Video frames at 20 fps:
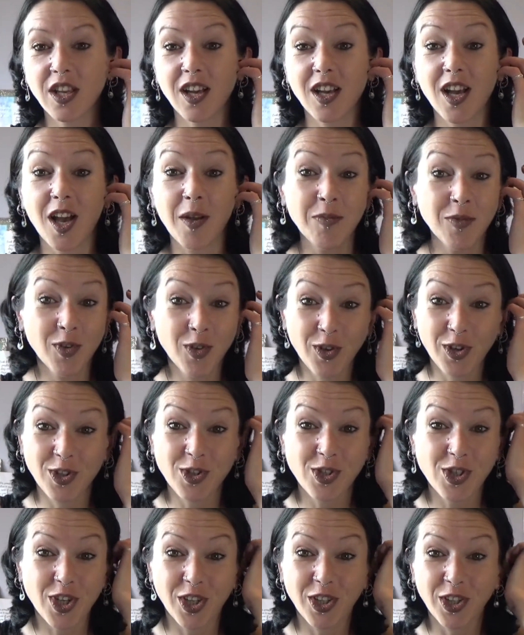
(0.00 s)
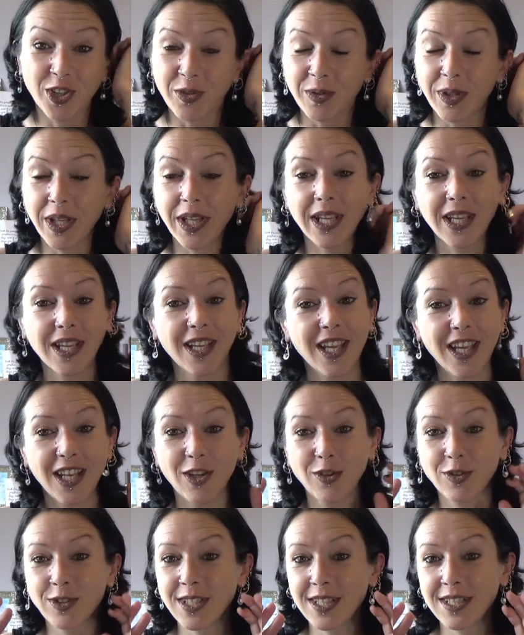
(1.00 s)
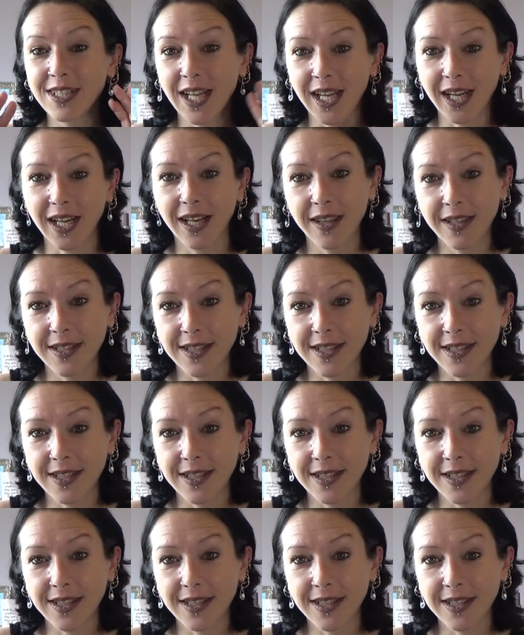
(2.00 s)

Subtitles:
I'm not going to show you, it looks exactly the